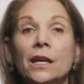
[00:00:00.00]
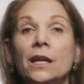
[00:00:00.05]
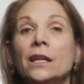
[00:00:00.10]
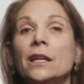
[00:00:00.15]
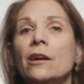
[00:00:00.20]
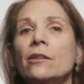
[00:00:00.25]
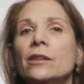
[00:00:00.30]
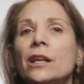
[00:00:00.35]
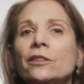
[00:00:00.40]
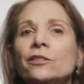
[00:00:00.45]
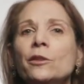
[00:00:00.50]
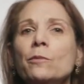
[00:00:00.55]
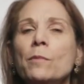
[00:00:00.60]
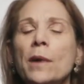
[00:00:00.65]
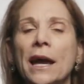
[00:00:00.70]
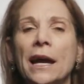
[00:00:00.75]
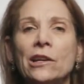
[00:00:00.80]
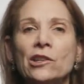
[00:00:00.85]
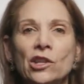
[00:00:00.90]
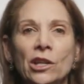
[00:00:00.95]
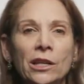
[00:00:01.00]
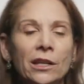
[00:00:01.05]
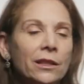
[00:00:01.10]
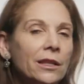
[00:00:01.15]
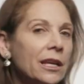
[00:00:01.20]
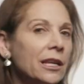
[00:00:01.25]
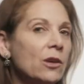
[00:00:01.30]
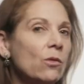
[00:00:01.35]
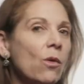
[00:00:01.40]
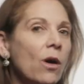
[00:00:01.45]
Now let's imagine
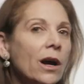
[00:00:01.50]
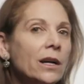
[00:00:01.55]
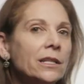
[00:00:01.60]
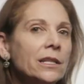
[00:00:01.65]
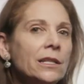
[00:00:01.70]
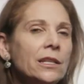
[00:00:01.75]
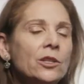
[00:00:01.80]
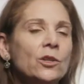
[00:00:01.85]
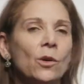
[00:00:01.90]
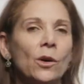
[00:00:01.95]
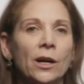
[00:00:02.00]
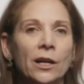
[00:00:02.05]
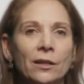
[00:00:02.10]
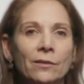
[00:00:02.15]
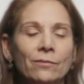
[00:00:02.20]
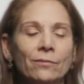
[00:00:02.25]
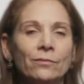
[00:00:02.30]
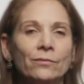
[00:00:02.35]
that he walked in the door,